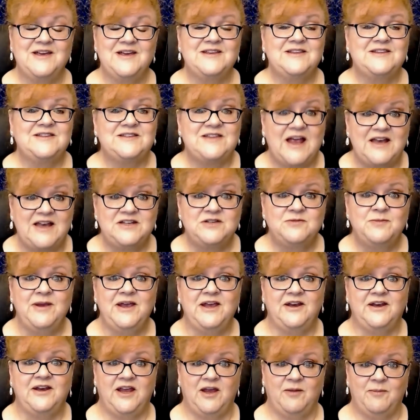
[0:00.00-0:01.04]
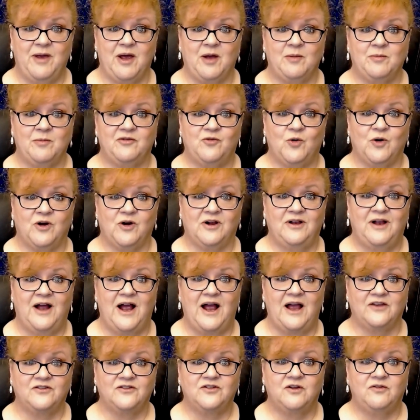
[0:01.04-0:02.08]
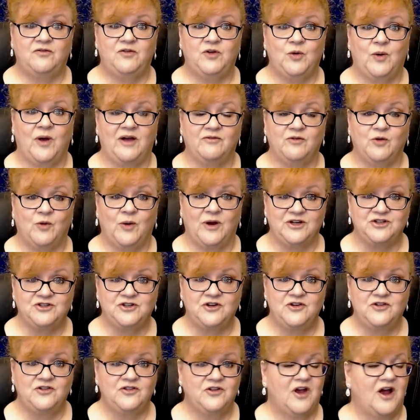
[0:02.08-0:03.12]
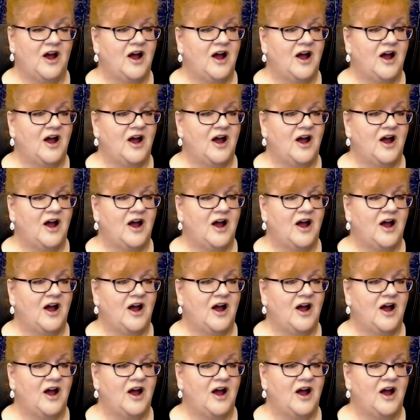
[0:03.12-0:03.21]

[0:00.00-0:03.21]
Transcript: Send me an email before class if you have questions.